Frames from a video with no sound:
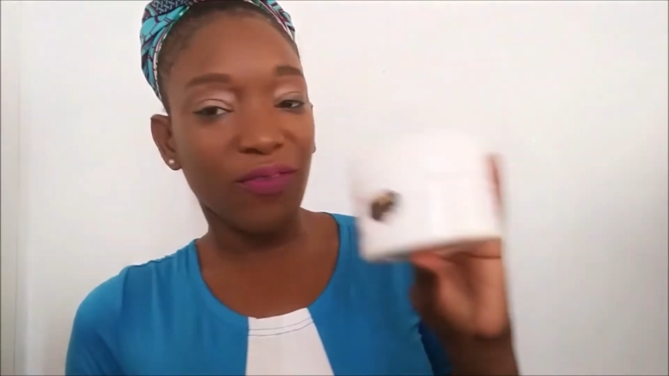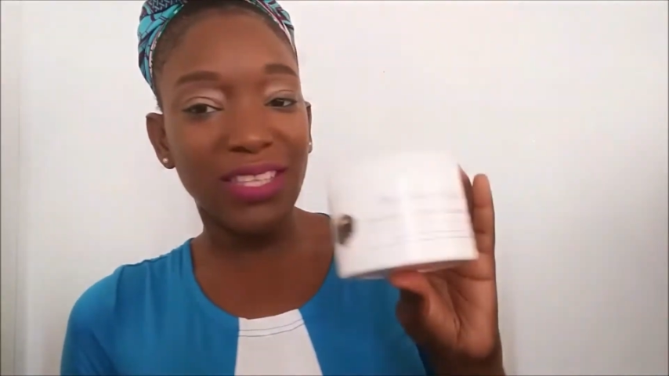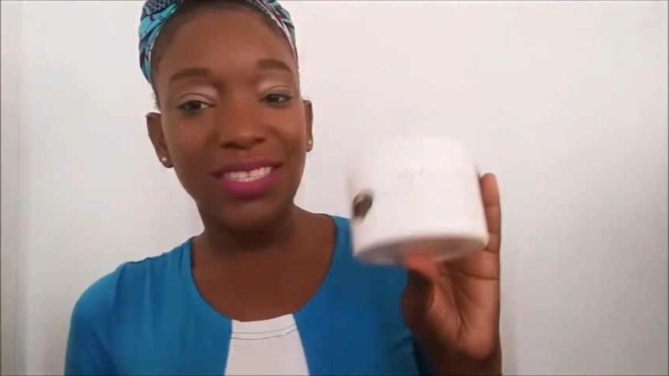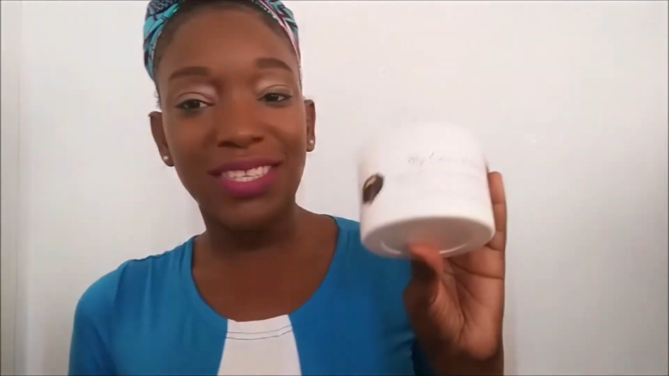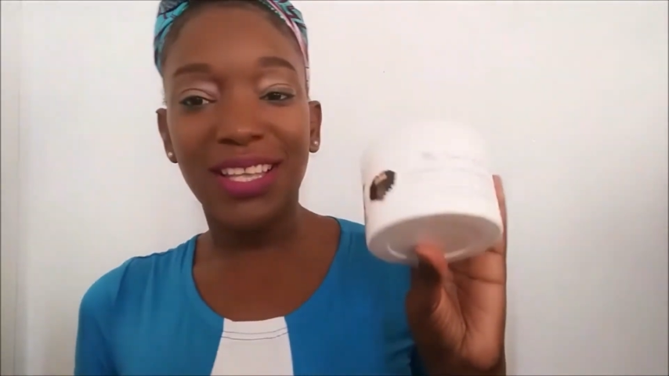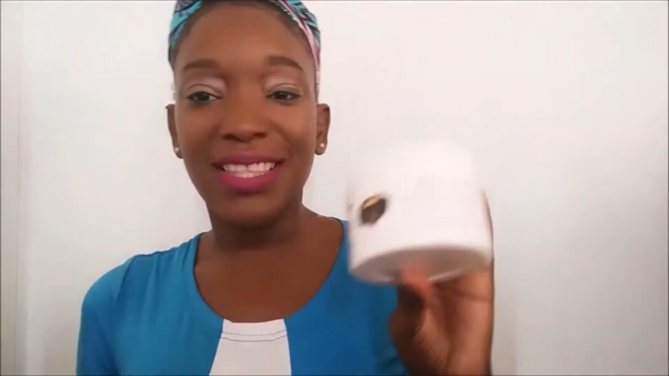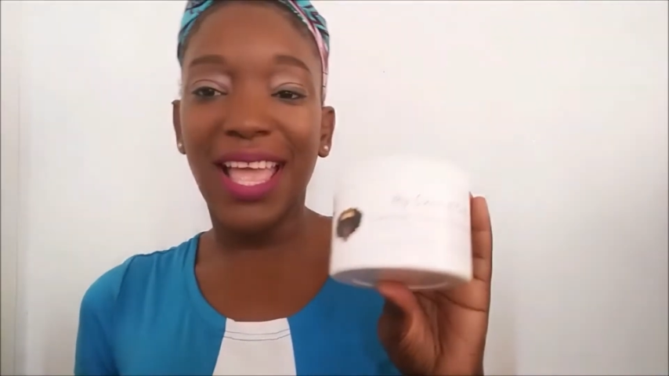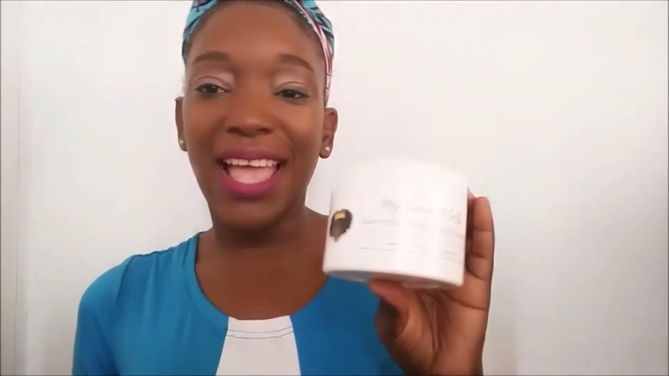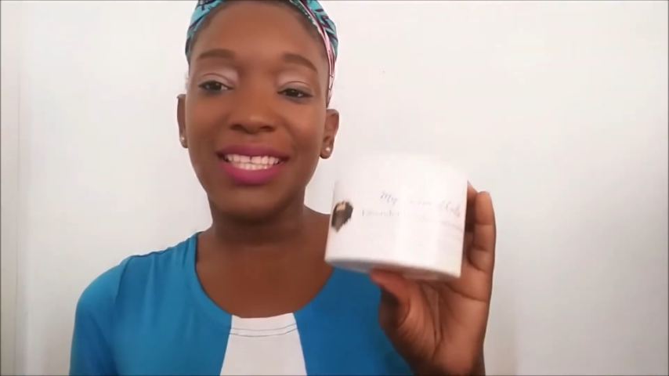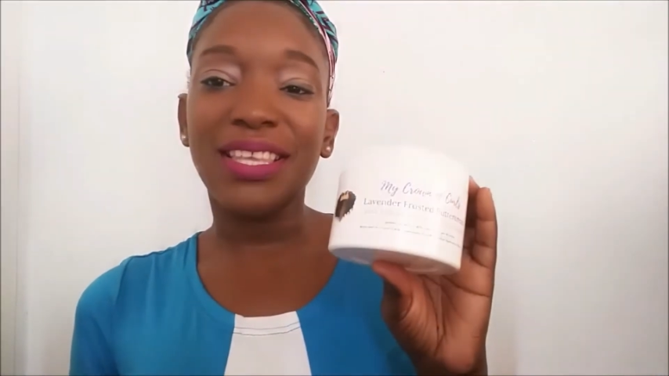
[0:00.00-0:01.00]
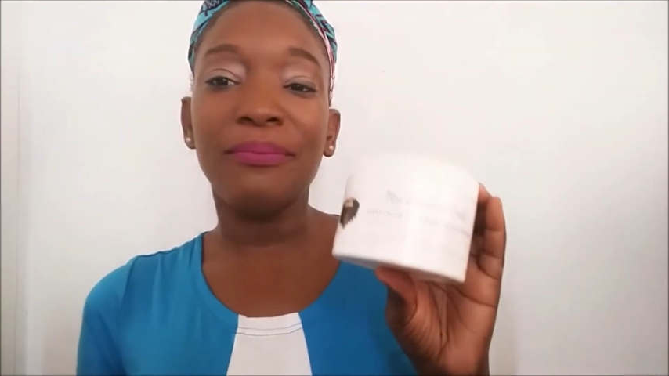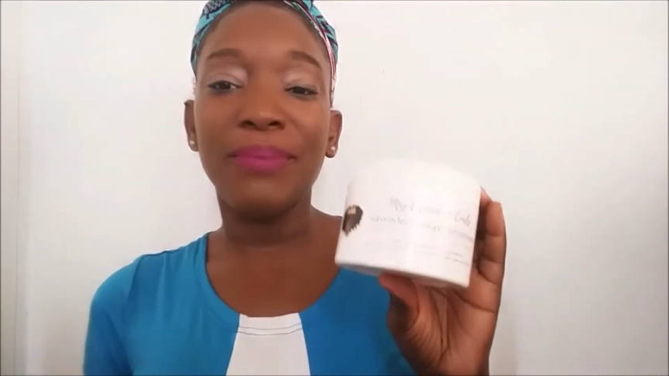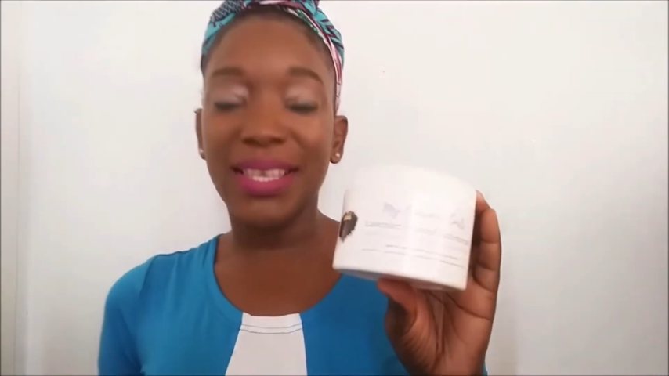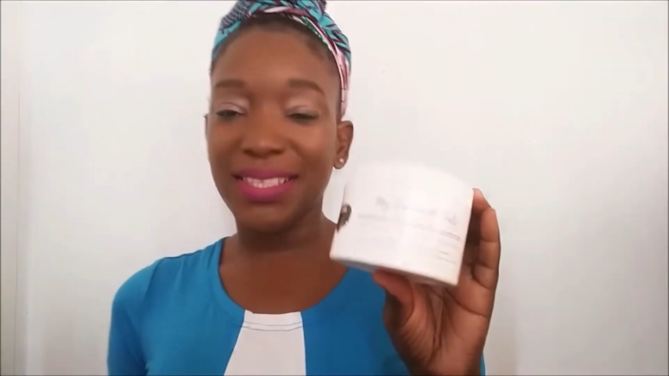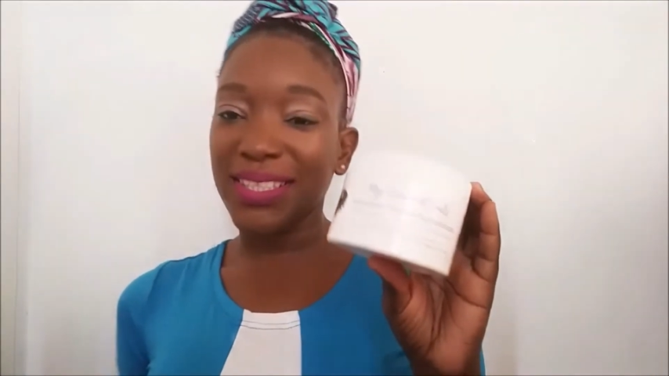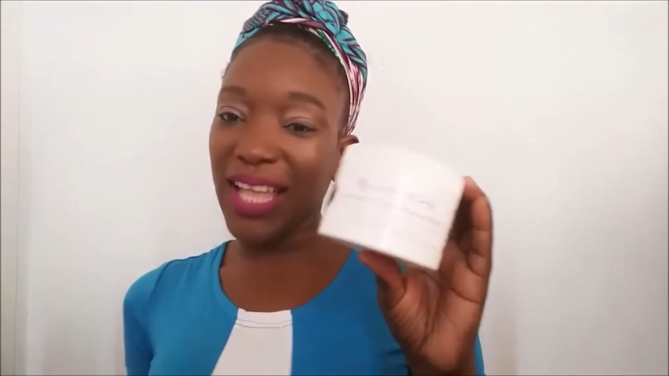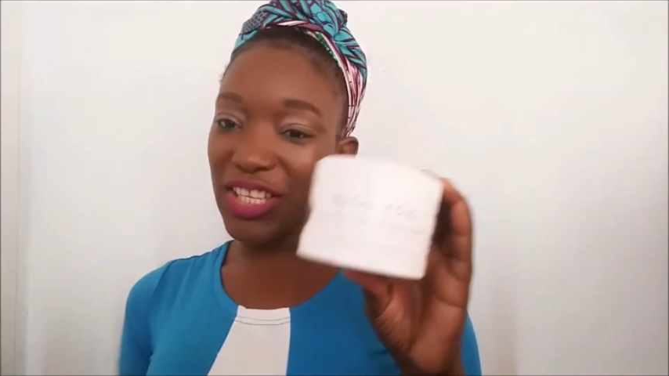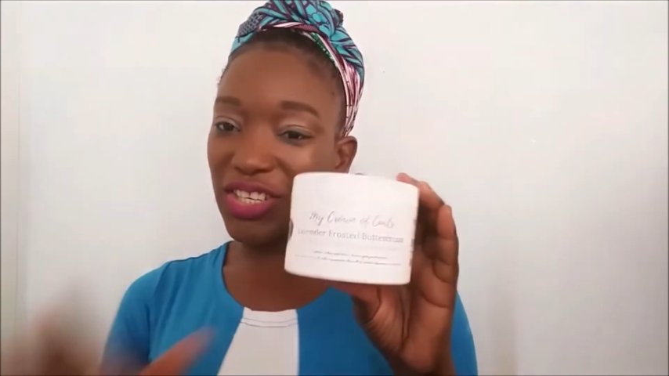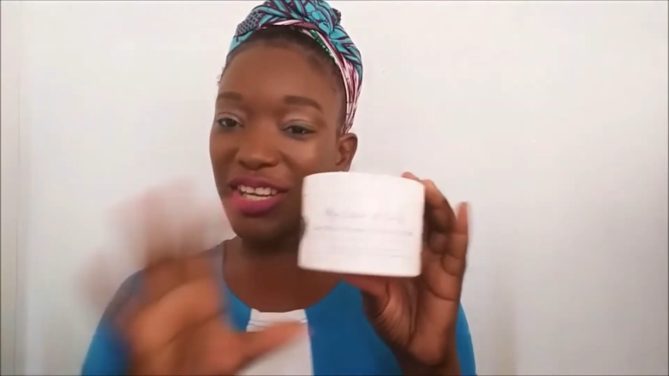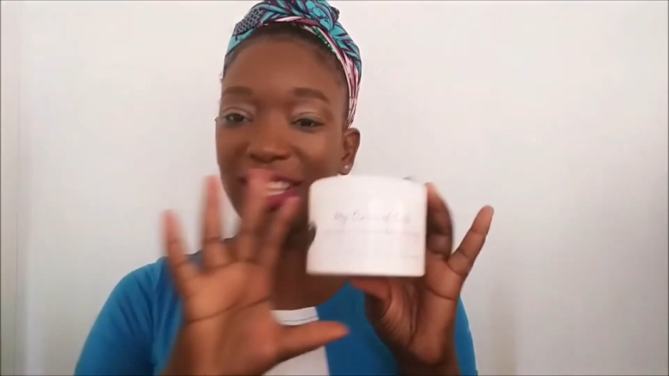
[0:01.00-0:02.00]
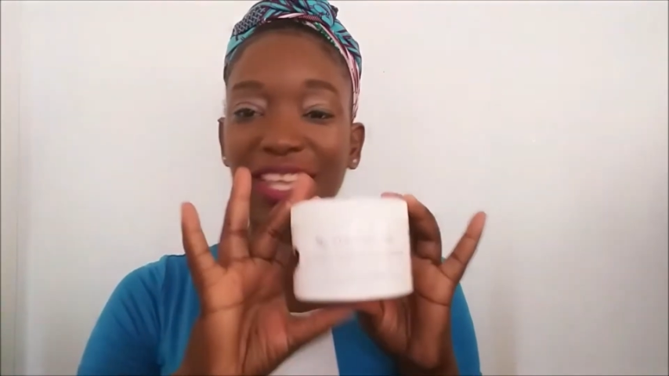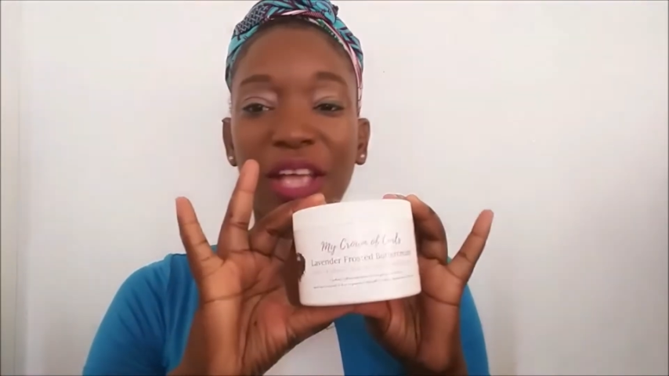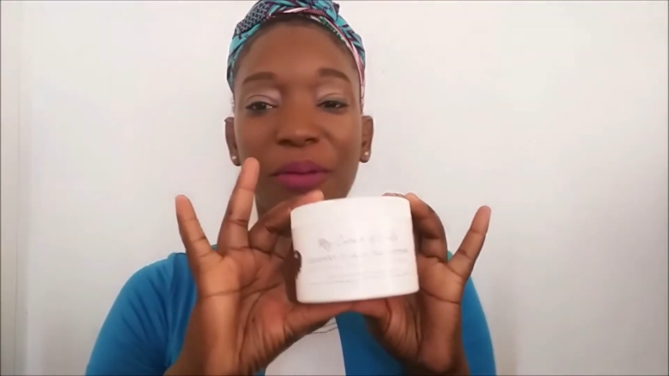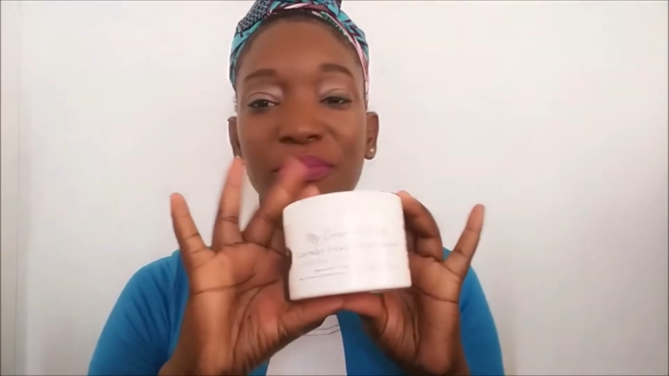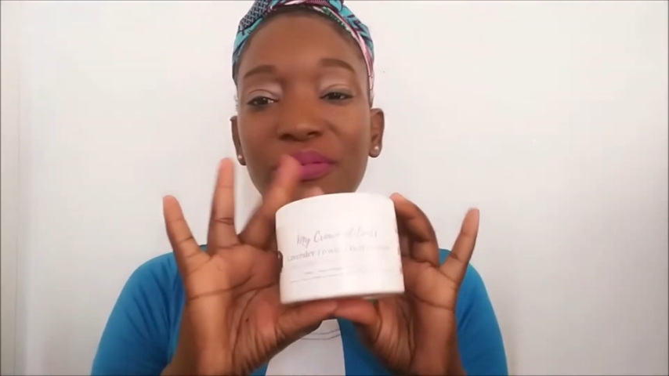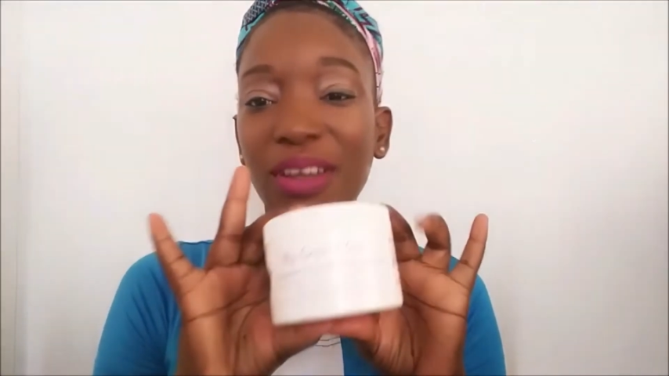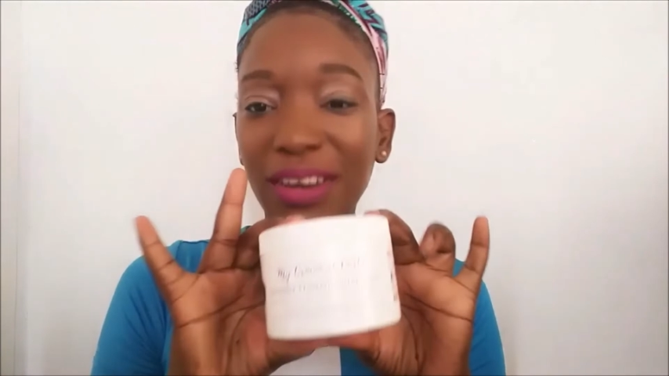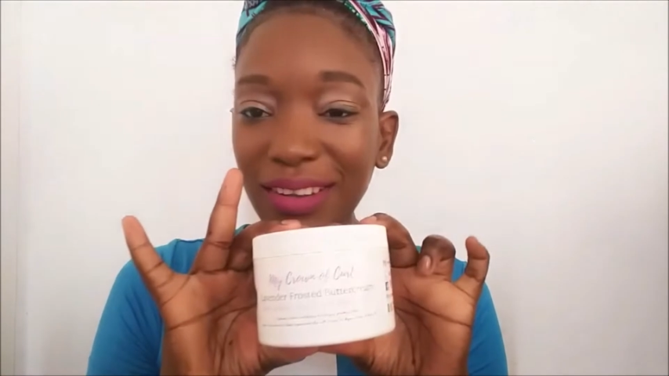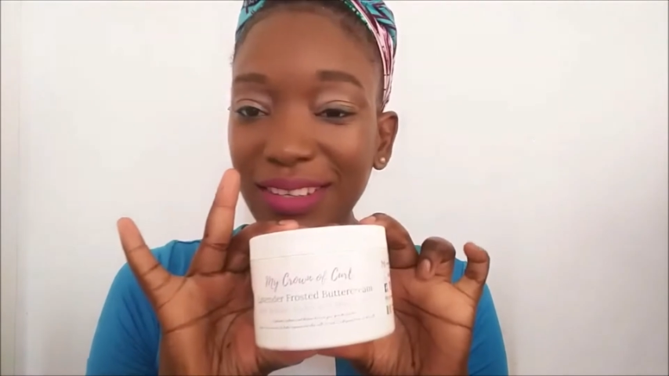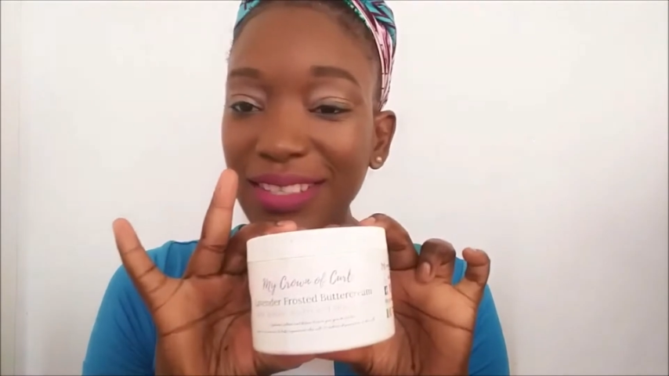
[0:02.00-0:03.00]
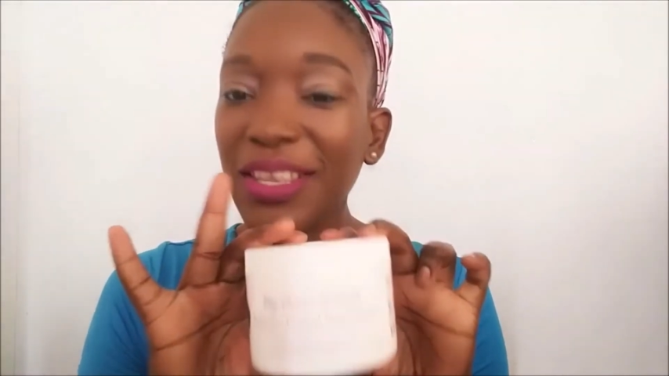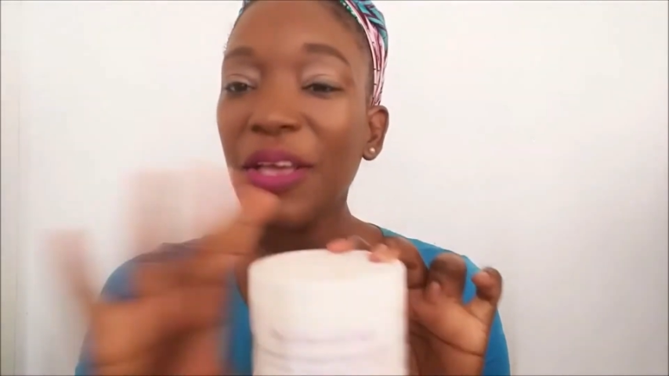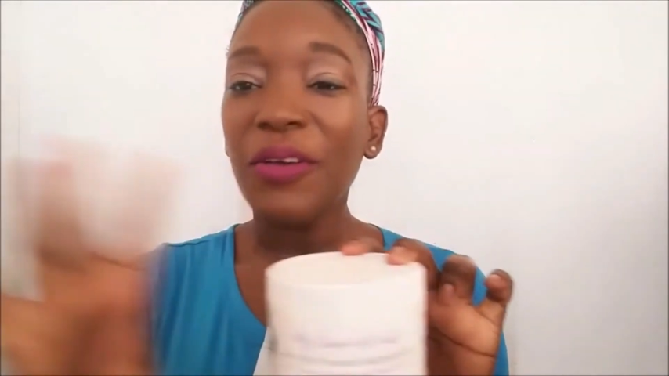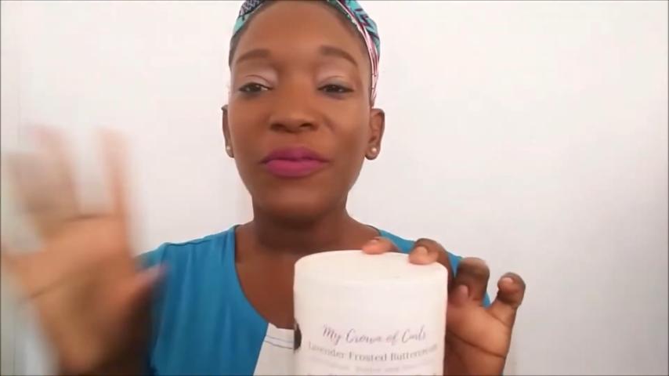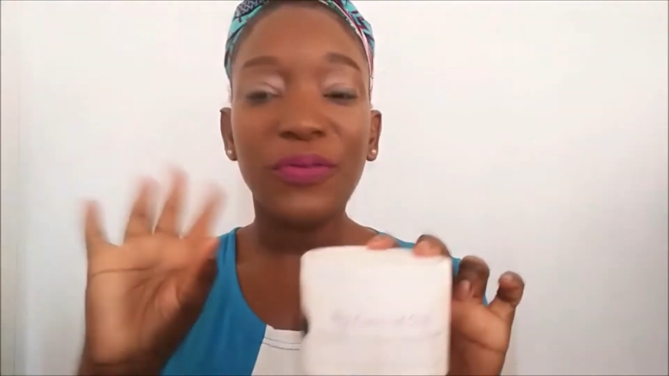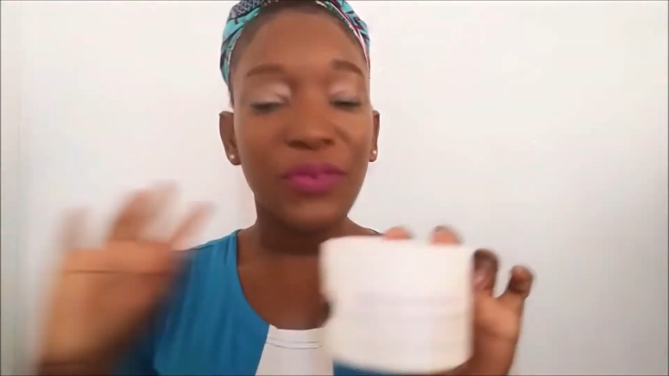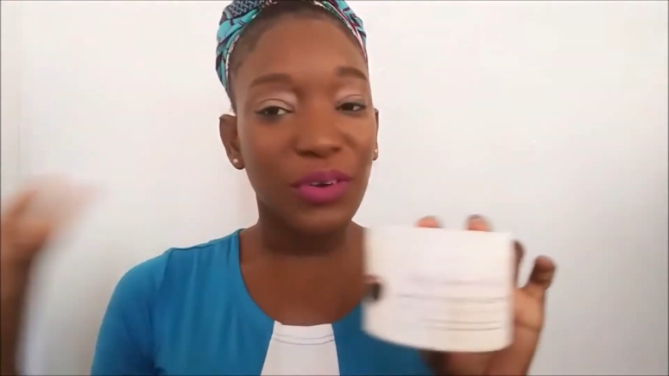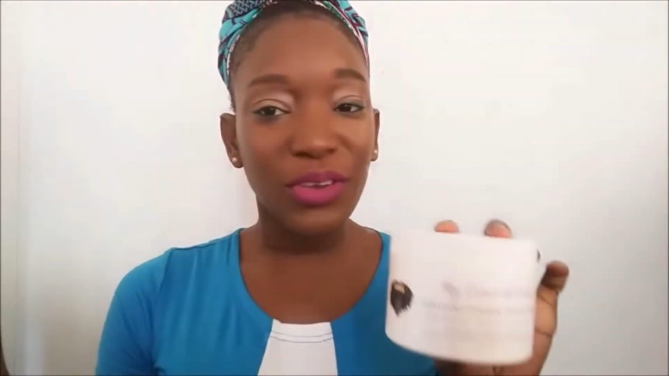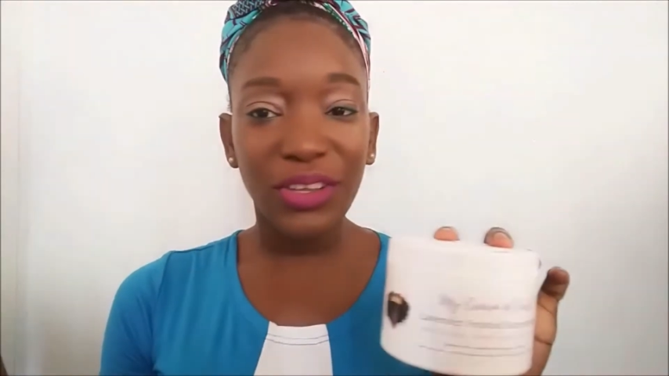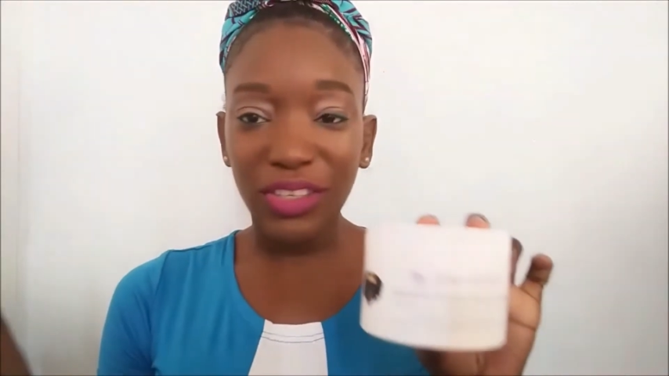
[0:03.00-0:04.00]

Vincent that makes natural hair products for you.